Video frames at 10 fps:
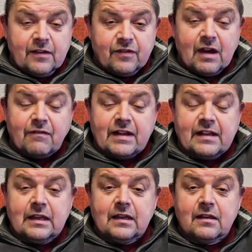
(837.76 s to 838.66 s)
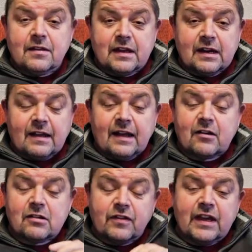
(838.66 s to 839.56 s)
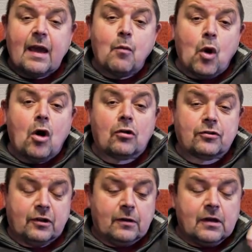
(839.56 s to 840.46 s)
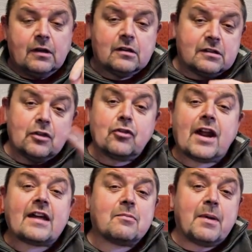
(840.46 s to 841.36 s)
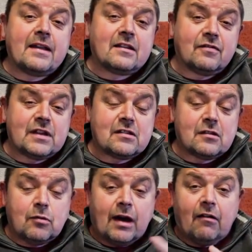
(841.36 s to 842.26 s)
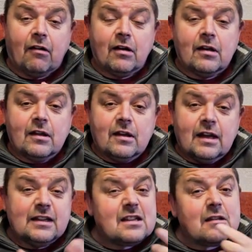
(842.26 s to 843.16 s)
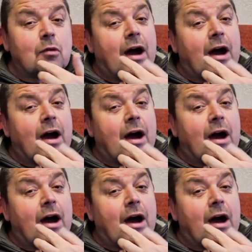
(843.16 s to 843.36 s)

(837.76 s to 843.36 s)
if you have anything like that? Because if you get water, because the other aspect of this as well, and this is